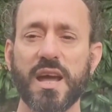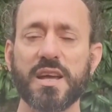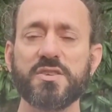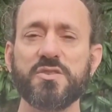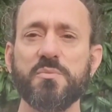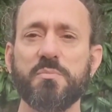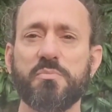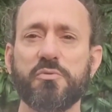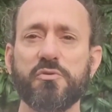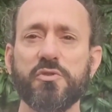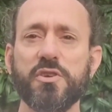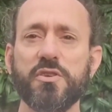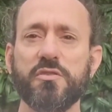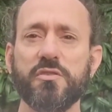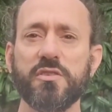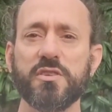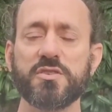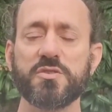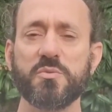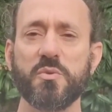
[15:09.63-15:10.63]
As you breathe
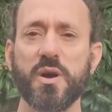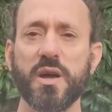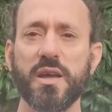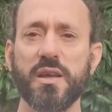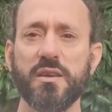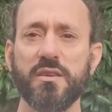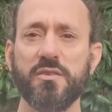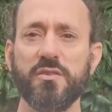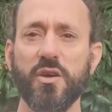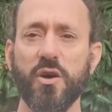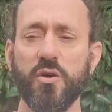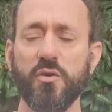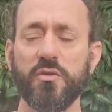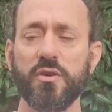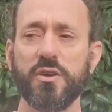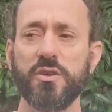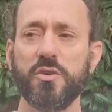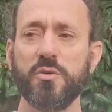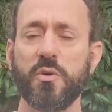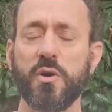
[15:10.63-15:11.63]
in this way, know
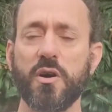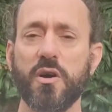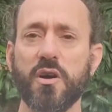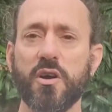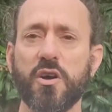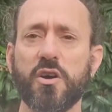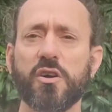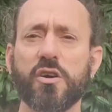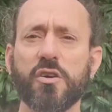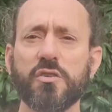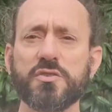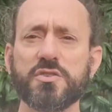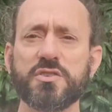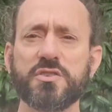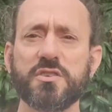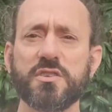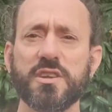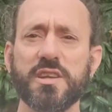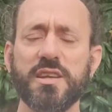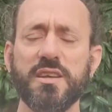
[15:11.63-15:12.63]
that you are
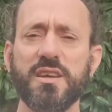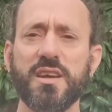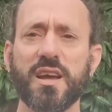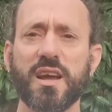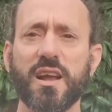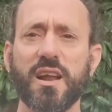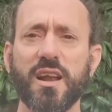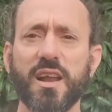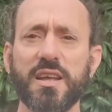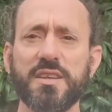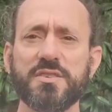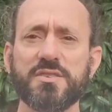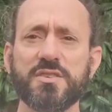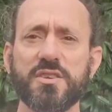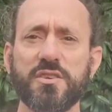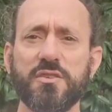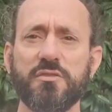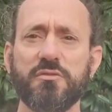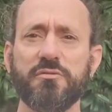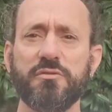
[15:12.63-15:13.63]
constantly
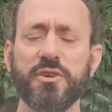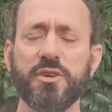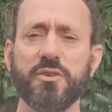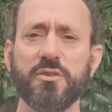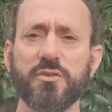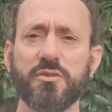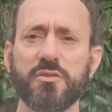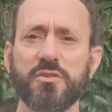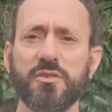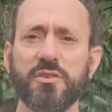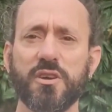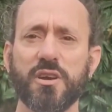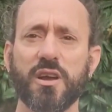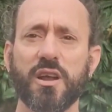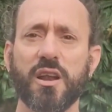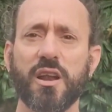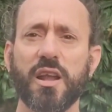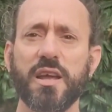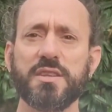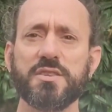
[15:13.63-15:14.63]
cleansing your field,
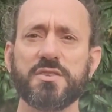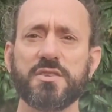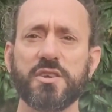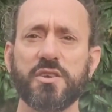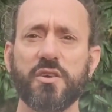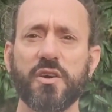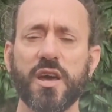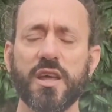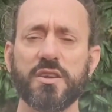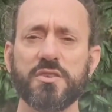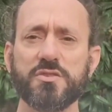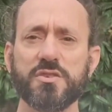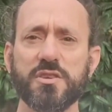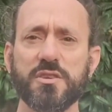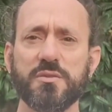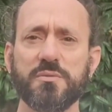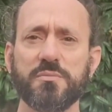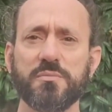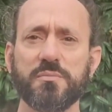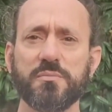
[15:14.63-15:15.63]
cleansing your energy,